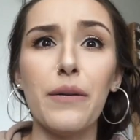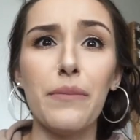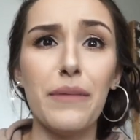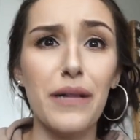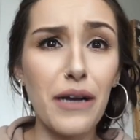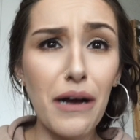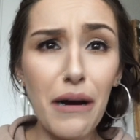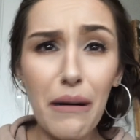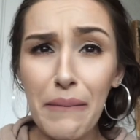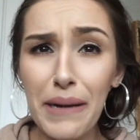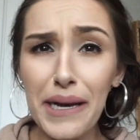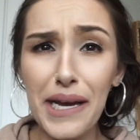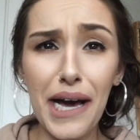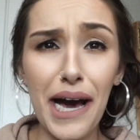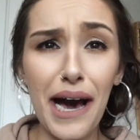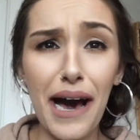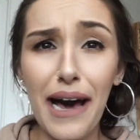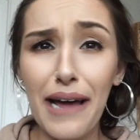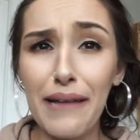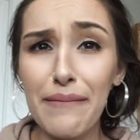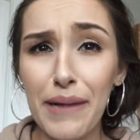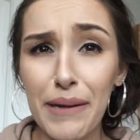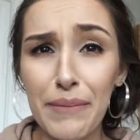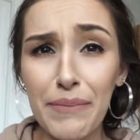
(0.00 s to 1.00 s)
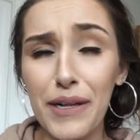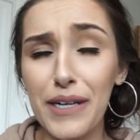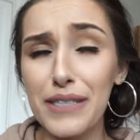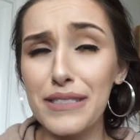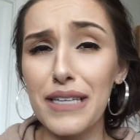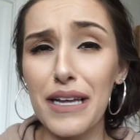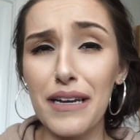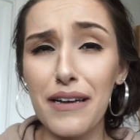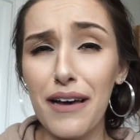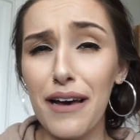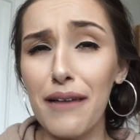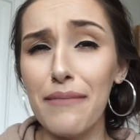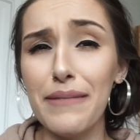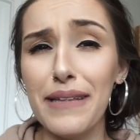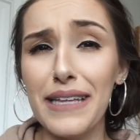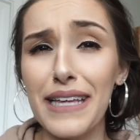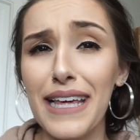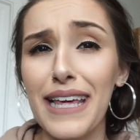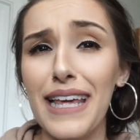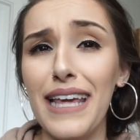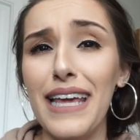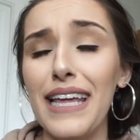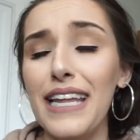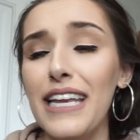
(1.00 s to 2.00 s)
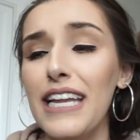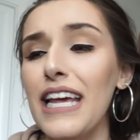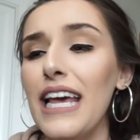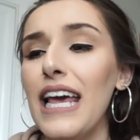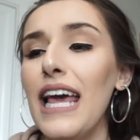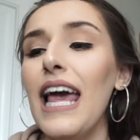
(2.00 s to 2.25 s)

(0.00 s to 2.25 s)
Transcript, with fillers: I'm like, oh my God, my milk's not coming in.